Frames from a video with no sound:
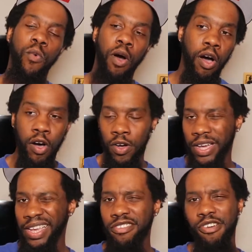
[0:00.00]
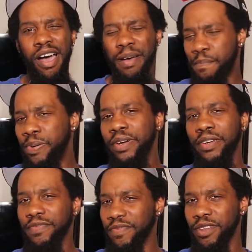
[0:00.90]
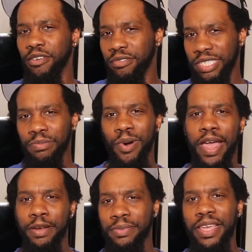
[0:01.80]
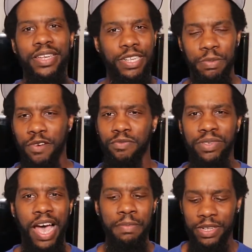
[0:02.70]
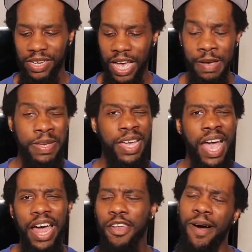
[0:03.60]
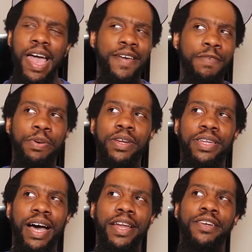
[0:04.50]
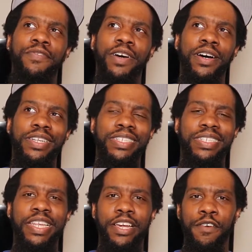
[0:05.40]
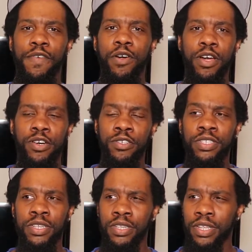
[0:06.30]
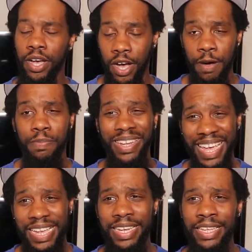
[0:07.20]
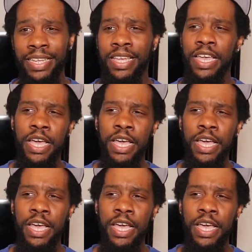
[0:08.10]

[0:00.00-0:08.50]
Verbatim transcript: wall, and you know, I put, you know, some random things up there from time to time. I know I haven't put a lot of uh, sneaker photos up lately,